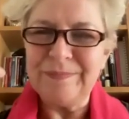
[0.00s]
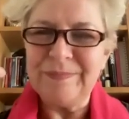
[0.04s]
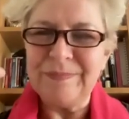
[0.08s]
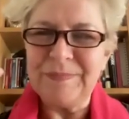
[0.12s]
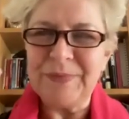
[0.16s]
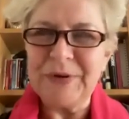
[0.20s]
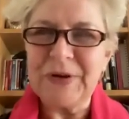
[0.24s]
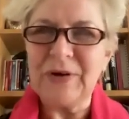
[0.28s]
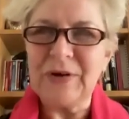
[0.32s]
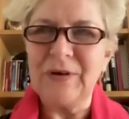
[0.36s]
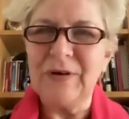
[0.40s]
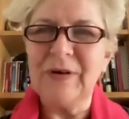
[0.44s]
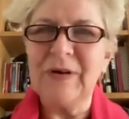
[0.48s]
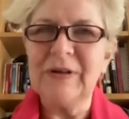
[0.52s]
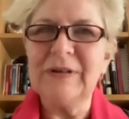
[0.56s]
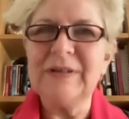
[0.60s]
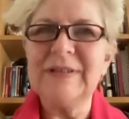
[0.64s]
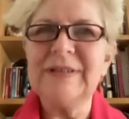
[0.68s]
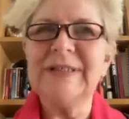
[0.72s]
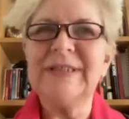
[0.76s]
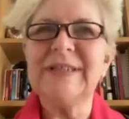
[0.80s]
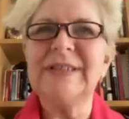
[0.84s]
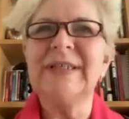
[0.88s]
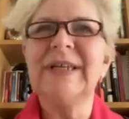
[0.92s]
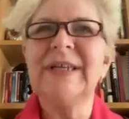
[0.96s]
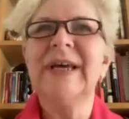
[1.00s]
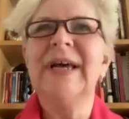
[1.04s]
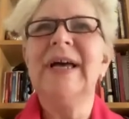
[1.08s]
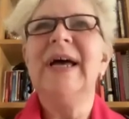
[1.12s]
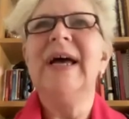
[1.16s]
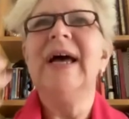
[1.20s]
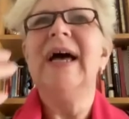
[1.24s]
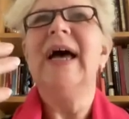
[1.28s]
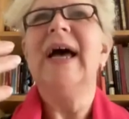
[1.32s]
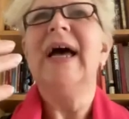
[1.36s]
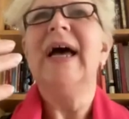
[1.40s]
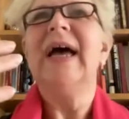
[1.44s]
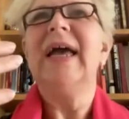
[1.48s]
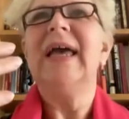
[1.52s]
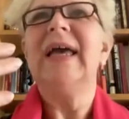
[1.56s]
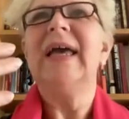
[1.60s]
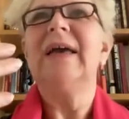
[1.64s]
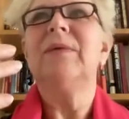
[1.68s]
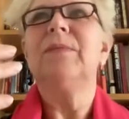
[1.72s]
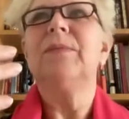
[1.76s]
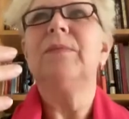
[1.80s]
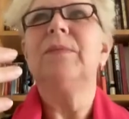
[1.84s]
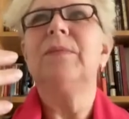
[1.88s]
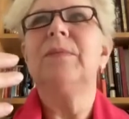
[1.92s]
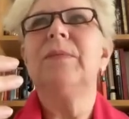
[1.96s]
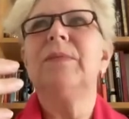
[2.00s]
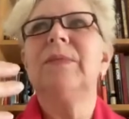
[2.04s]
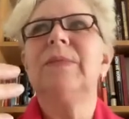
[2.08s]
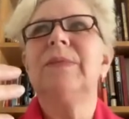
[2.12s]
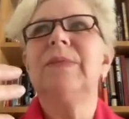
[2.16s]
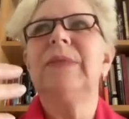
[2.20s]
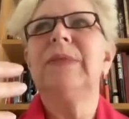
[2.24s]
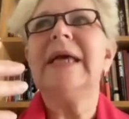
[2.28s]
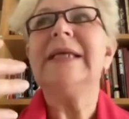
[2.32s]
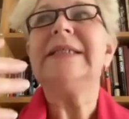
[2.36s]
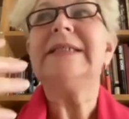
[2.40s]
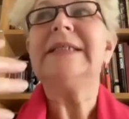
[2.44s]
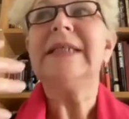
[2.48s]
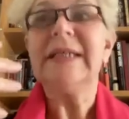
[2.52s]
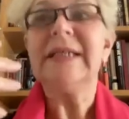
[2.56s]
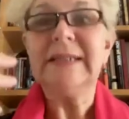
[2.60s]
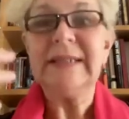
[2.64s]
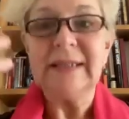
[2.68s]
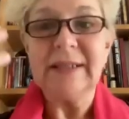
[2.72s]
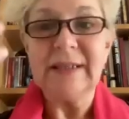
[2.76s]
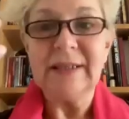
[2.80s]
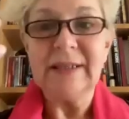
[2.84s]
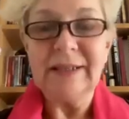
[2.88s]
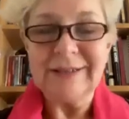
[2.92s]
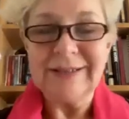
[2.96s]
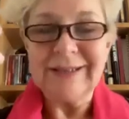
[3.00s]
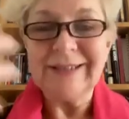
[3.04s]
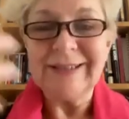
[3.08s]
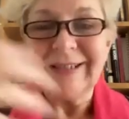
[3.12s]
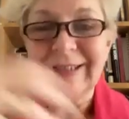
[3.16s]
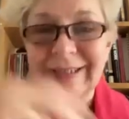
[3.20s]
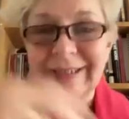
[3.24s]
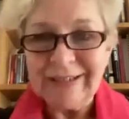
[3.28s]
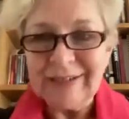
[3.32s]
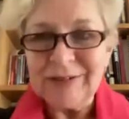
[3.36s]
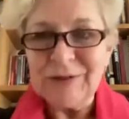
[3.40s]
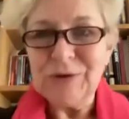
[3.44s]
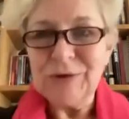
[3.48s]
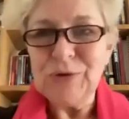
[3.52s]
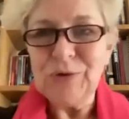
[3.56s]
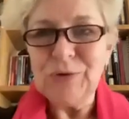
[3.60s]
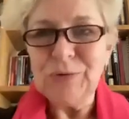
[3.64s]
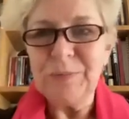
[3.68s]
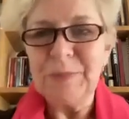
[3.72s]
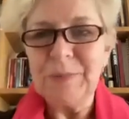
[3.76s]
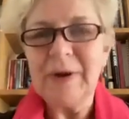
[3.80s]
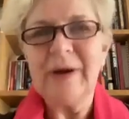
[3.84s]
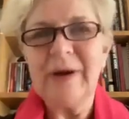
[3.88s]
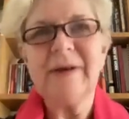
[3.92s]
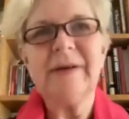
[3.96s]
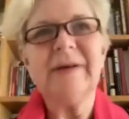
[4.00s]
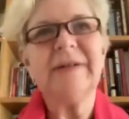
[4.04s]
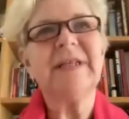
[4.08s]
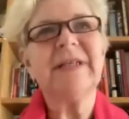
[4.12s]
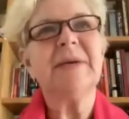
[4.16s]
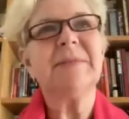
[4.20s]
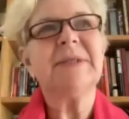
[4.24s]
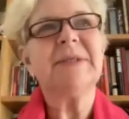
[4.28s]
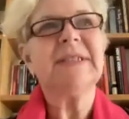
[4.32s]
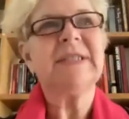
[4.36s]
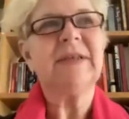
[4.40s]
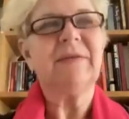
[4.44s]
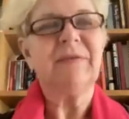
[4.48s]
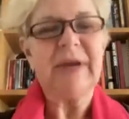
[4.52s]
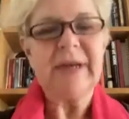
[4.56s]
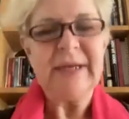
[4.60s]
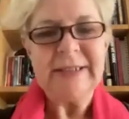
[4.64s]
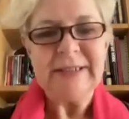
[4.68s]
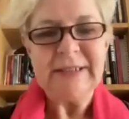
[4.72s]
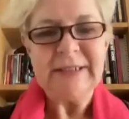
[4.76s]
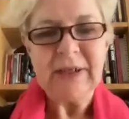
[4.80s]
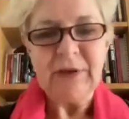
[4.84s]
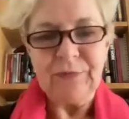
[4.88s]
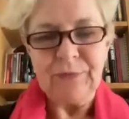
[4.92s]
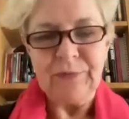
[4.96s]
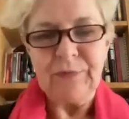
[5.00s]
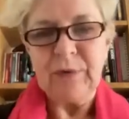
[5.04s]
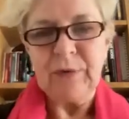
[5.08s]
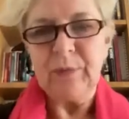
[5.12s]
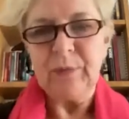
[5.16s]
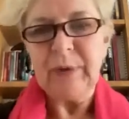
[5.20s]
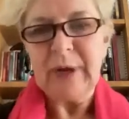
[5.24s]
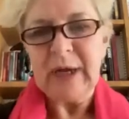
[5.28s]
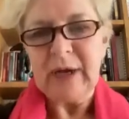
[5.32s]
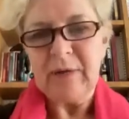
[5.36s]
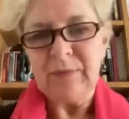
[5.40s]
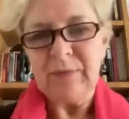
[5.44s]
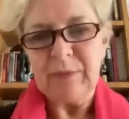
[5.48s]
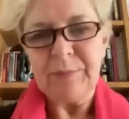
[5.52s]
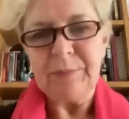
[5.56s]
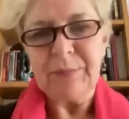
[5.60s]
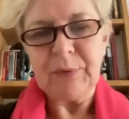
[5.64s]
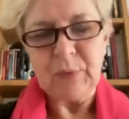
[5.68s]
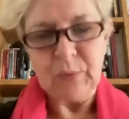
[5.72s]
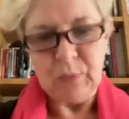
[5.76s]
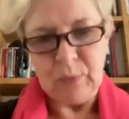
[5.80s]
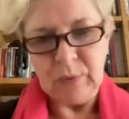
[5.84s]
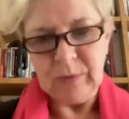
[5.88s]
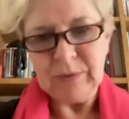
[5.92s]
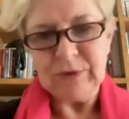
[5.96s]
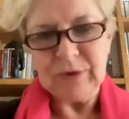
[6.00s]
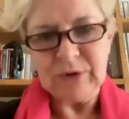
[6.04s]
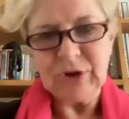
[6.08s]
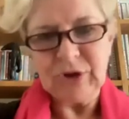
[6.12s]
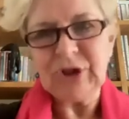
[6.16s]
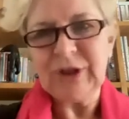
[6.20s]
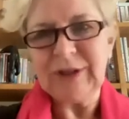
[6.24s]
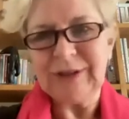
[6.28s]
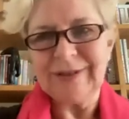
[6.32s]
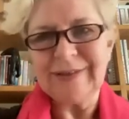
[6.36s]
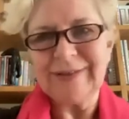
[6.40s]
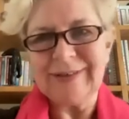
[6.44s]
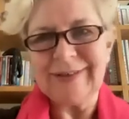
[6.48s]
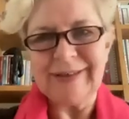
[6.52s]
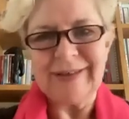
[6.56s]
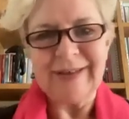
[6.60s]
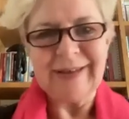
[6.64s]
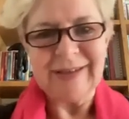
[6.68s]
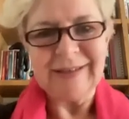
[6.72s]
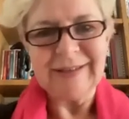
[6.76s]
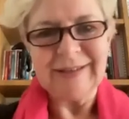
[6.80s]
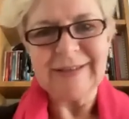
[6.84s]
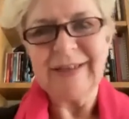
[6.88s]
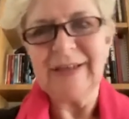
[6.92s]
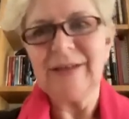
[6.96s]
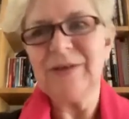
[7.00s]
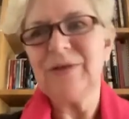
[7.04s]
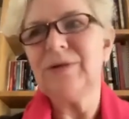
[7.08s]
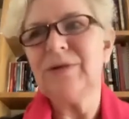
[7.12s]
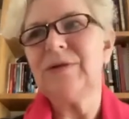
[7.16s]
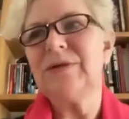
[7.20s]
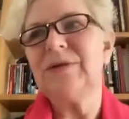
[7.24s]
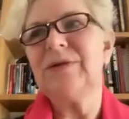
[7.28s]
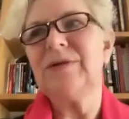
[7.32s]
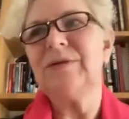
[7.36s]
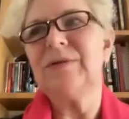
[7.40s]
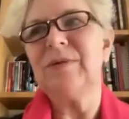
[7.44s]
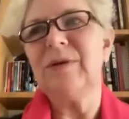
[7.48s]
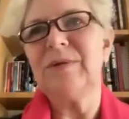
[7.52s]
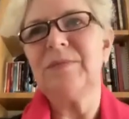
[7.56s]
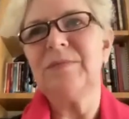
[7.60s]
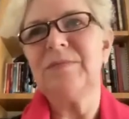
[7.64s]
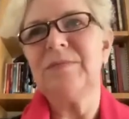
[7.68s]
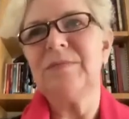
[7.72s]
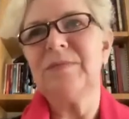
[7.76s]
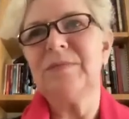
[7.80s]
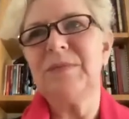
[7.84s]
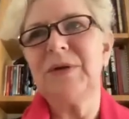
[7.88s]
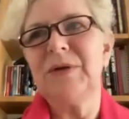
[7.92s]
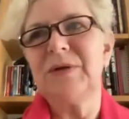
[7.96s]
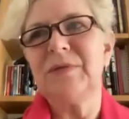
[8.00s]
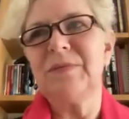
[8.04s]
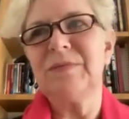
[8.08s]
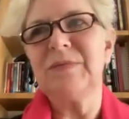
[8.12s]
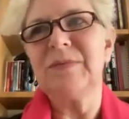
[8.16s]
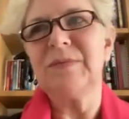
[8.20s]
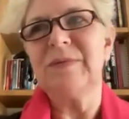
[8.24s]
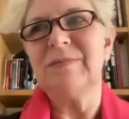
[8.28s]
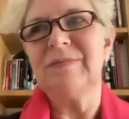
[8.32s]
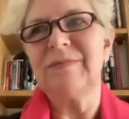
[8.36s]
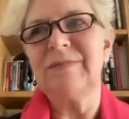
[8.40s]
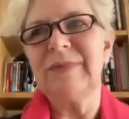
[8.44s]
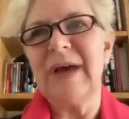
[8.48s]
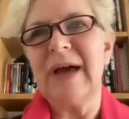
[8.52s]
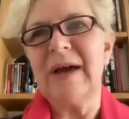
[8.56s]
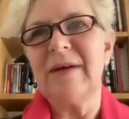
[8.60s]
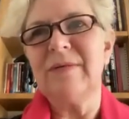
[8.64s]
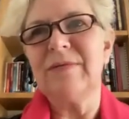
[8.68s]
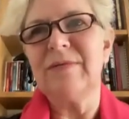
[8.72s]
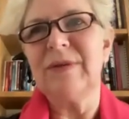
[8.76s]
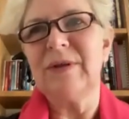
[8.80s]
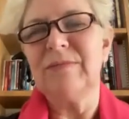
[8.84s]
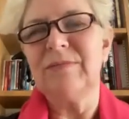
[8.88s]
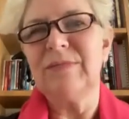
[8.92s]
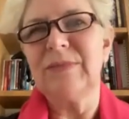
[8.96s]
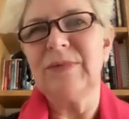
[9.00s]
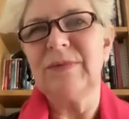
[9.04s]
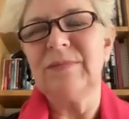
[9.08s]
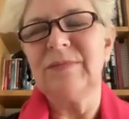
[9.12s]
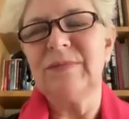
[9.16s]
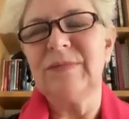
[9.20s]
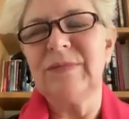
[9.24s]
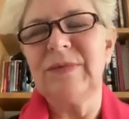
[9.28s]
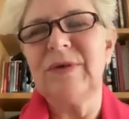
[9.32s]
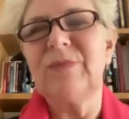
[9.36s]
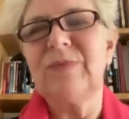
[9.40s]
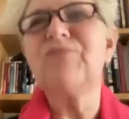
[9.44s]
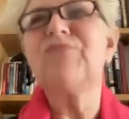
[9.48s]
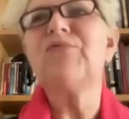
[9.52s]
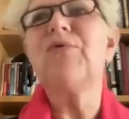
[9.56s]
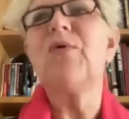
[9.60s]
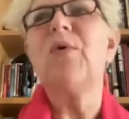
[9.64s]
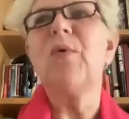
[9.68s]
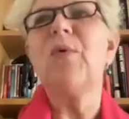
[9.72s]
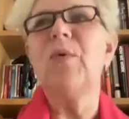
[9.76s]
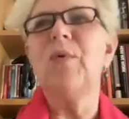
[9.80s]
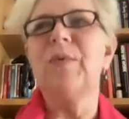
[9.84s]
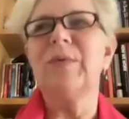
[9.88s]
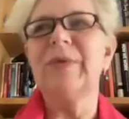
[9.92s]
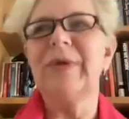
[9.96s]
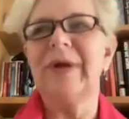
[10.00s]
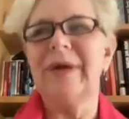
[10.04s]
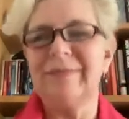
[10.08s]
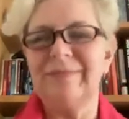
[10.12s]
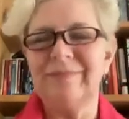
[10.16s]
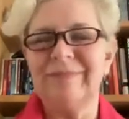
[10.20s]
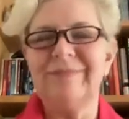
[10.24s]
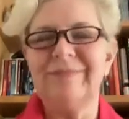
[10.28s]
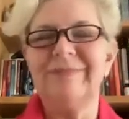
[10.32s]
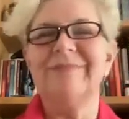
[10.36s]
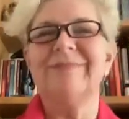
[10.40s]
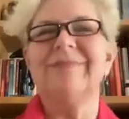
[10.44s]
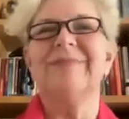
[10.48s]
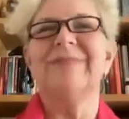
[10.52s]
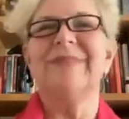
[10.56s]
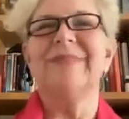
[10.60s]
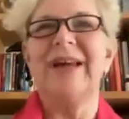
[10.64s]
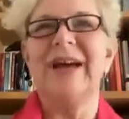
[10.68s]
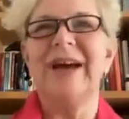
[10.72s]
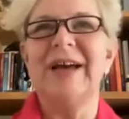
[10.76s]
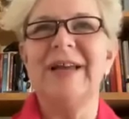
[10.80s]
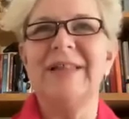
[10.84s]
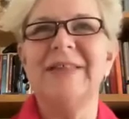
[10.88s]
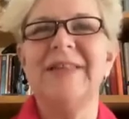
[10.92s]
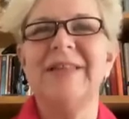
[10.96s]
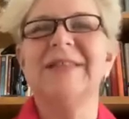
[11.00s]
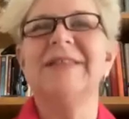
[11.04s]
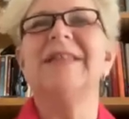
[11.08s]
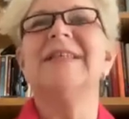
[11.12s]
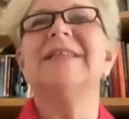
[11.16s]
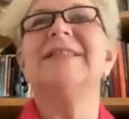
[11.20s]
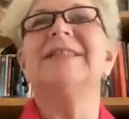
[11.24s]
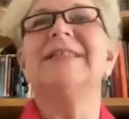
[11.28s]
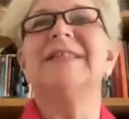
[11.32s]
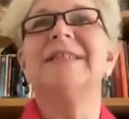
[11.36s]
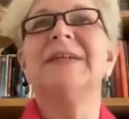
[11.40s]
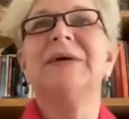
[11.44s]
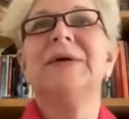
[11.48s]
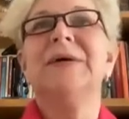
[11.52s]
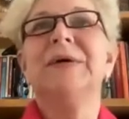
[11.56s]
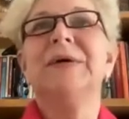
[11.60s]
Because it is a new paradigm. It is a very different way of approaching things. That that the role that that this